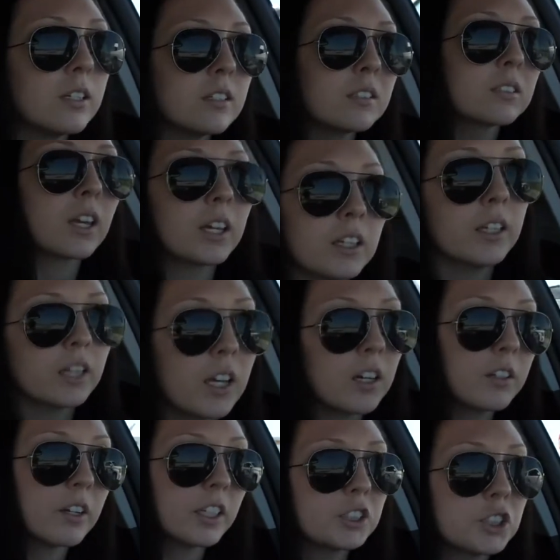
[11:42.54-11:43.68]
slightly
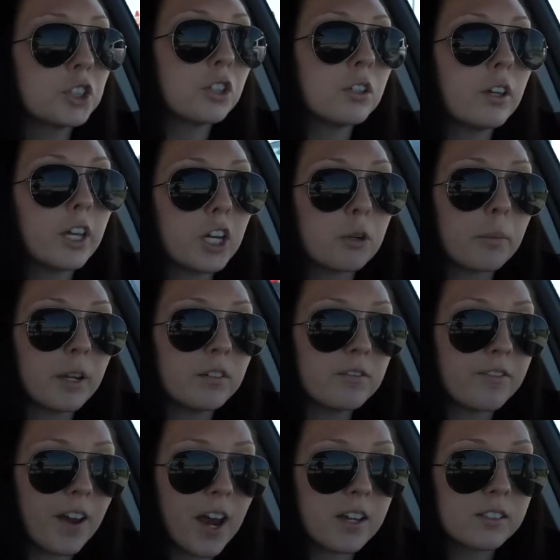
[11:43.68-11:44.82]
unintentional intermittent
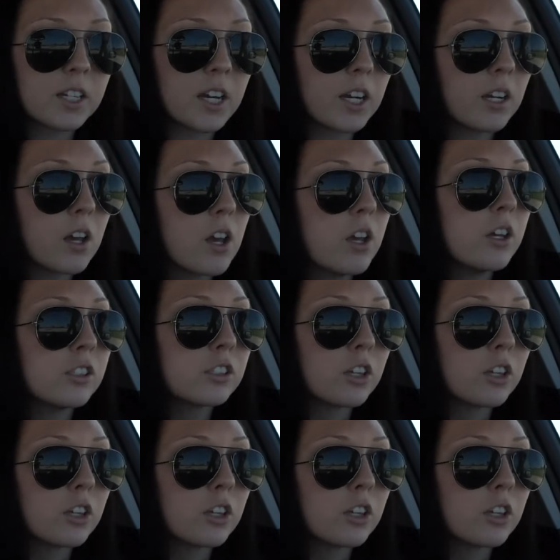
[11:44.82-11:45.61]
fasting,